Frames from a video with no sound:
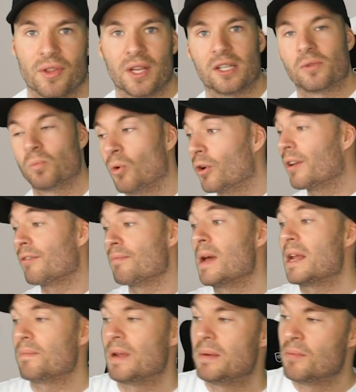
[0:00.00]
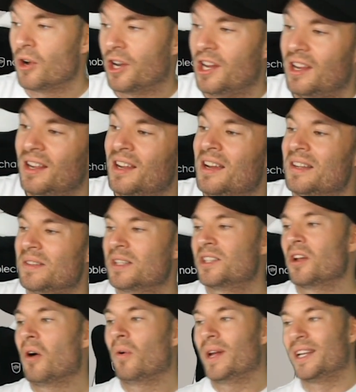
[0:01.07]
different things would have made me money.
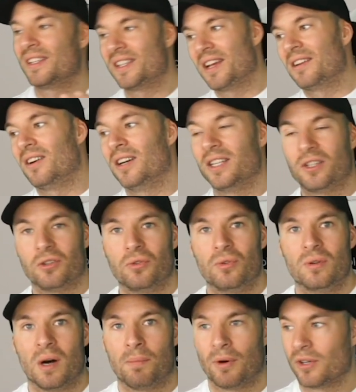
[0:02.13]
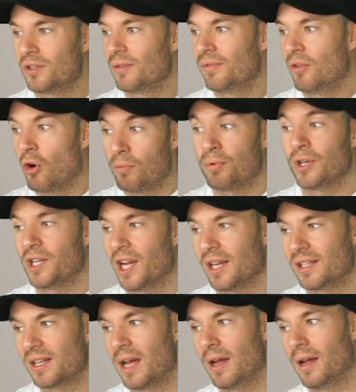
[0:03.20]
So instead I do a bunch of corporate
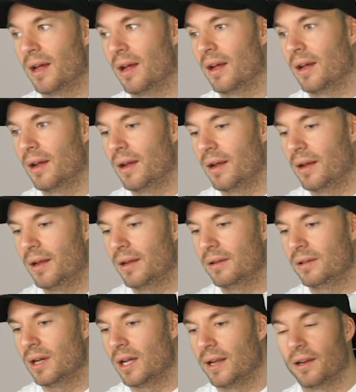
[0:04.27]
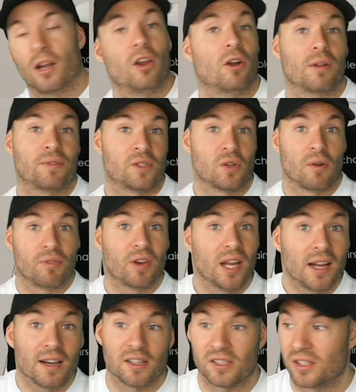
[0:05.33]
gigs and a lot of
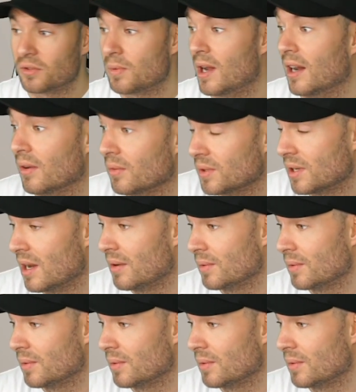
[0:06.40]
stuff in English as well.